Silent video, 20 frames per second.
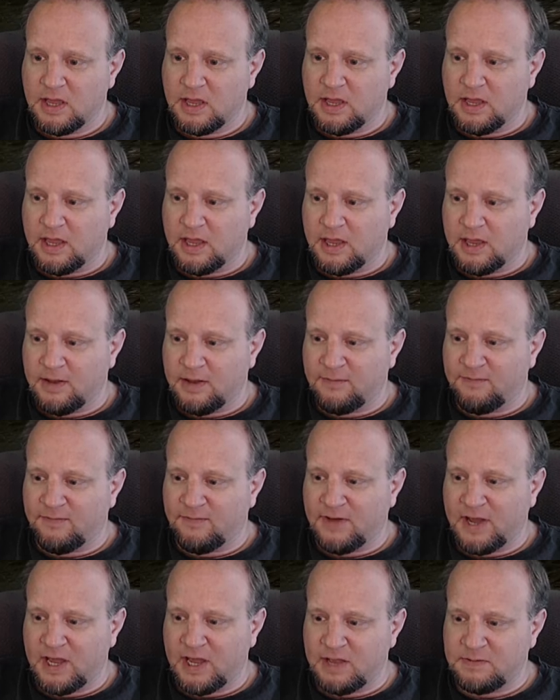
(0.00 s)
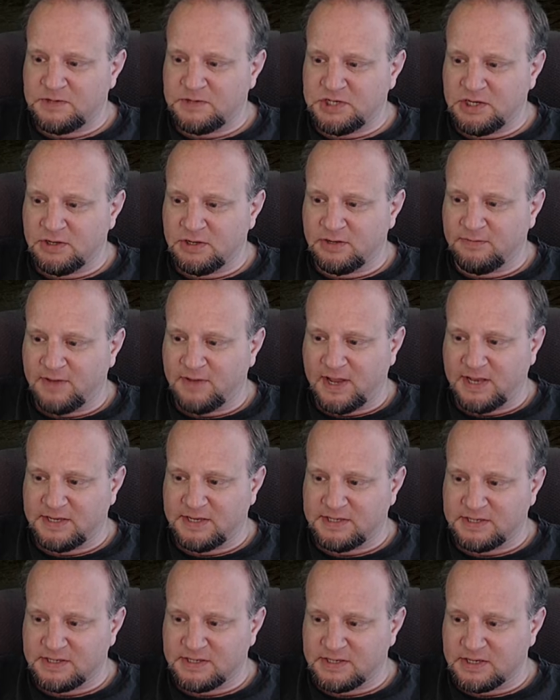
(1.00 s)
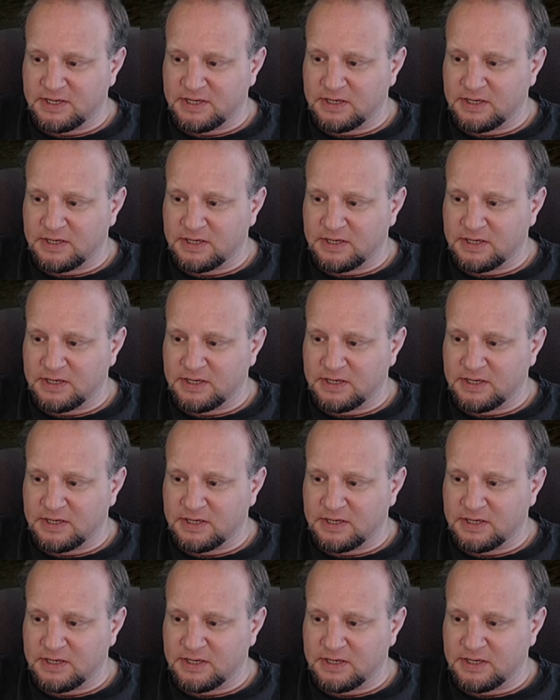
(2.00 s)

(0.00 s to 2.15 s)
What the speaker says: and 5 shield of ice.